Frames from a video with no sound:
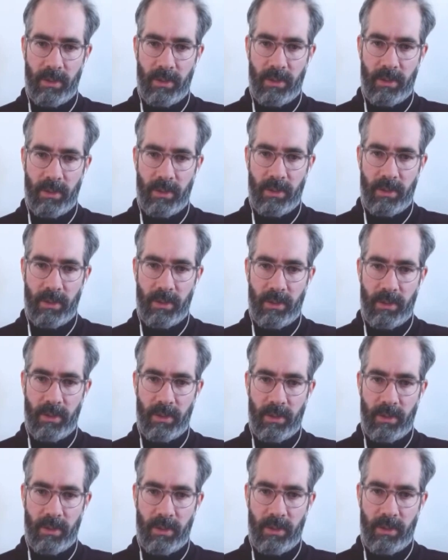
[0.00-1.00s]
not?
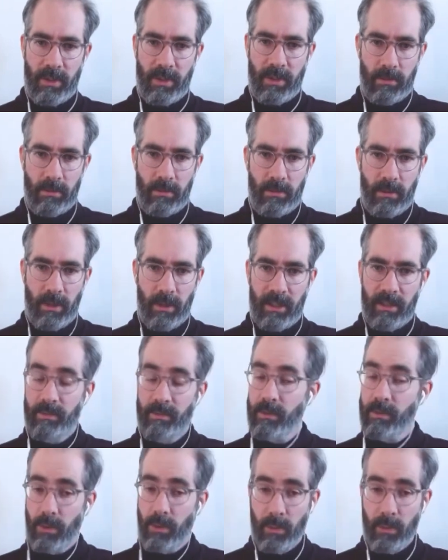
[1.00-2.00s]
And if you don't want
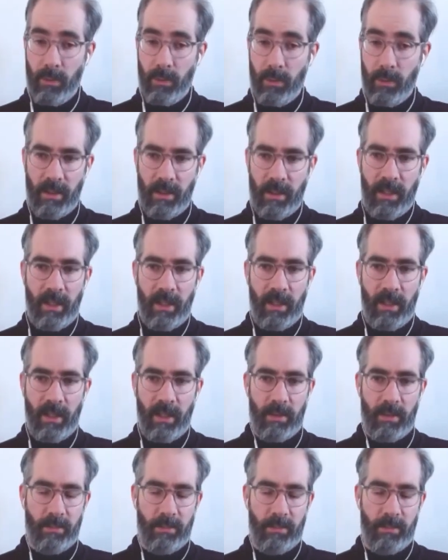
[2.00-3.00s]
to be together,
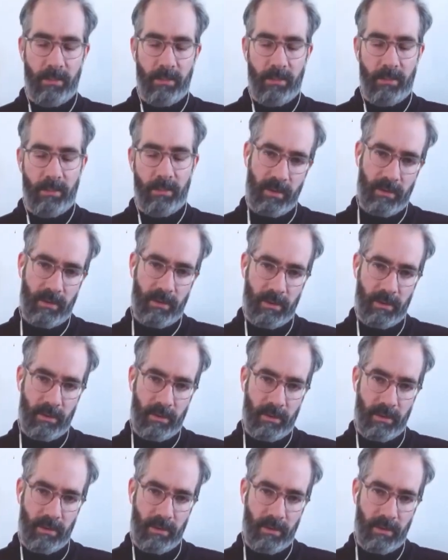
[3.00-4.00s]
be clear.
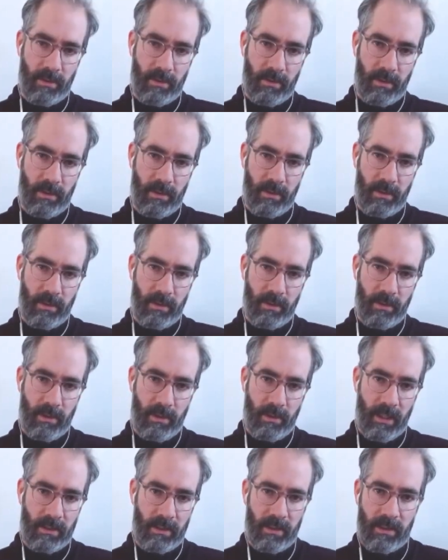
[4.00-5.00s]

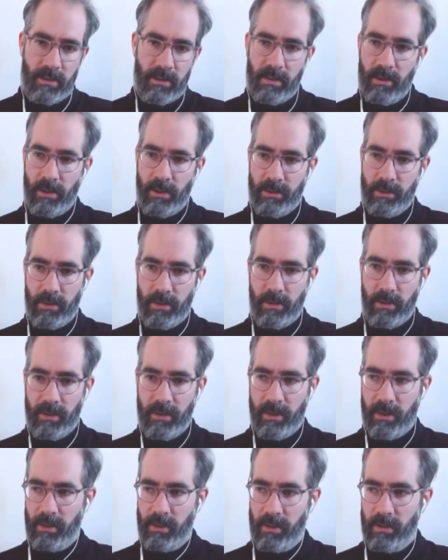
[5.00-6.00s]
And this is also, I
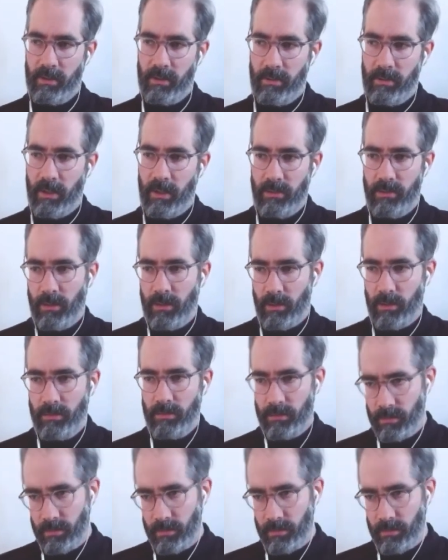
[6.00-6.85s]
think, yeah, so